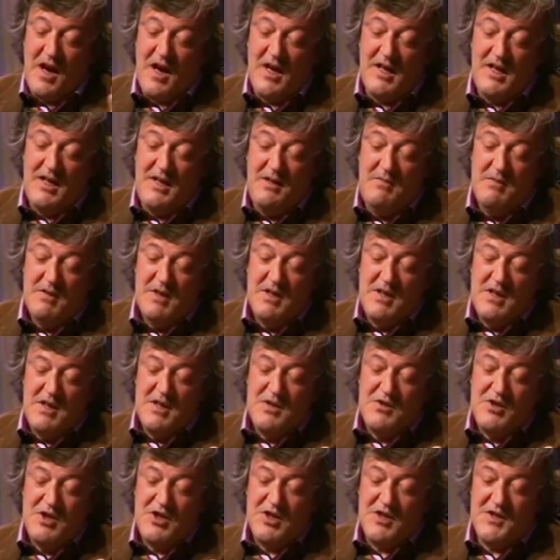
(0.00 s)
I
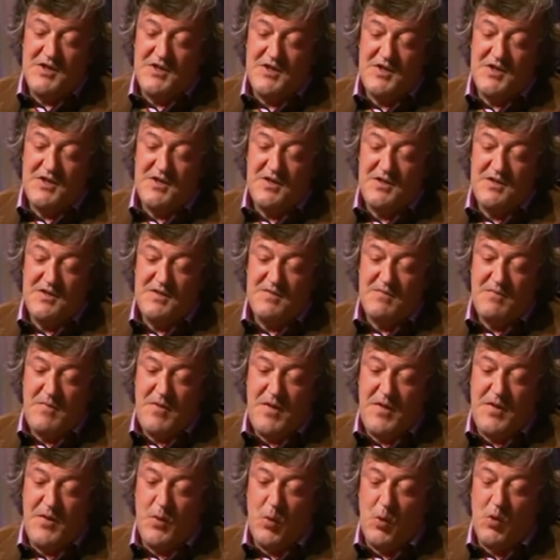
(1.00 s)
just
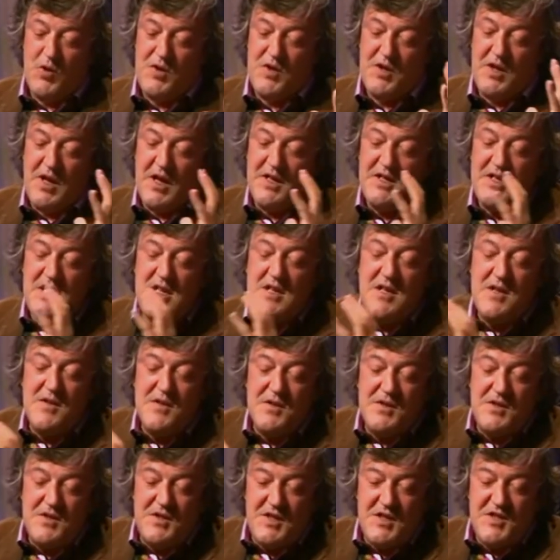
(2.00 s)
thought that I needed
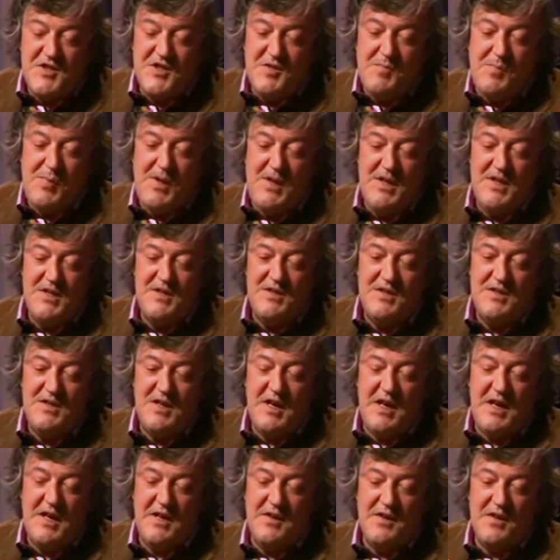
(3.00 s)
the
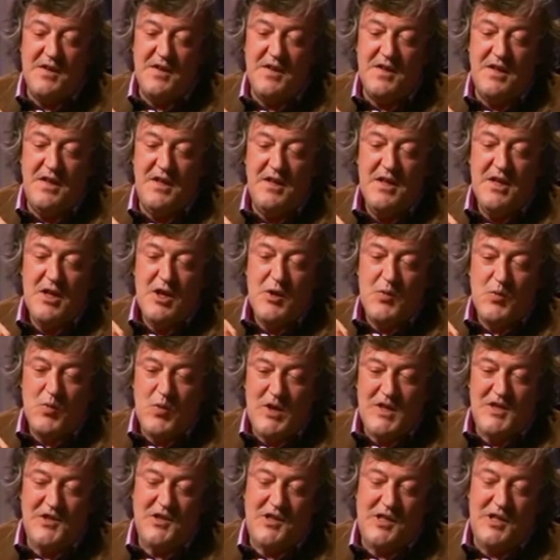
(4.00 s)
discipline and the
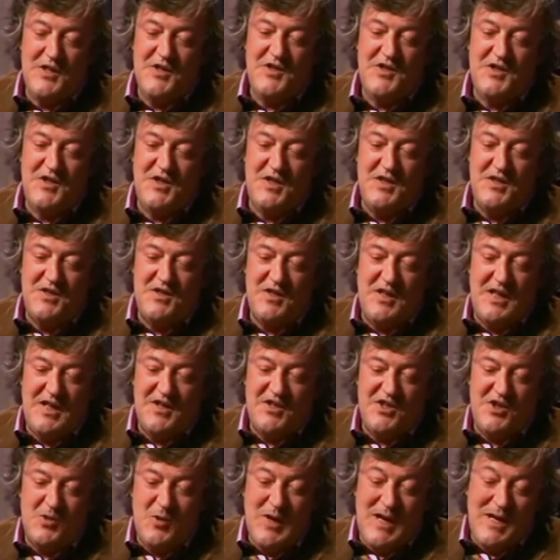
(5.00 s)
restless
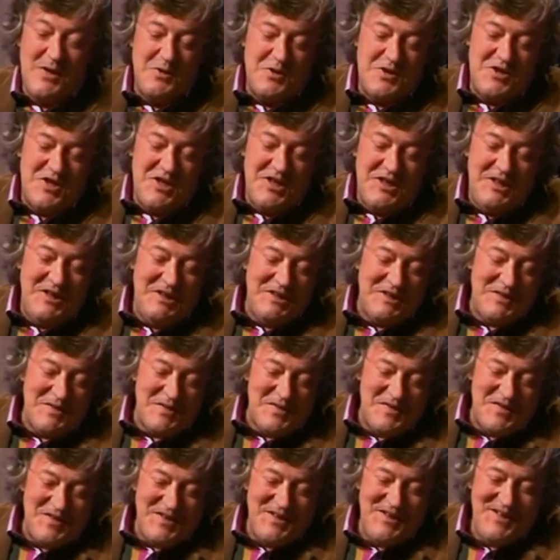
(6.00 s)
intellectuality
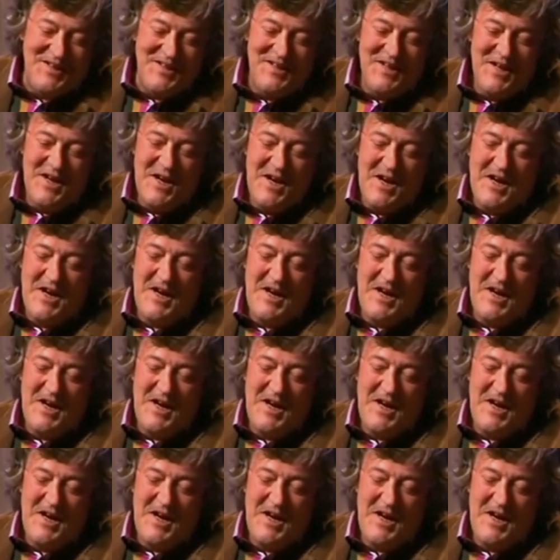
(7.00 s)
and the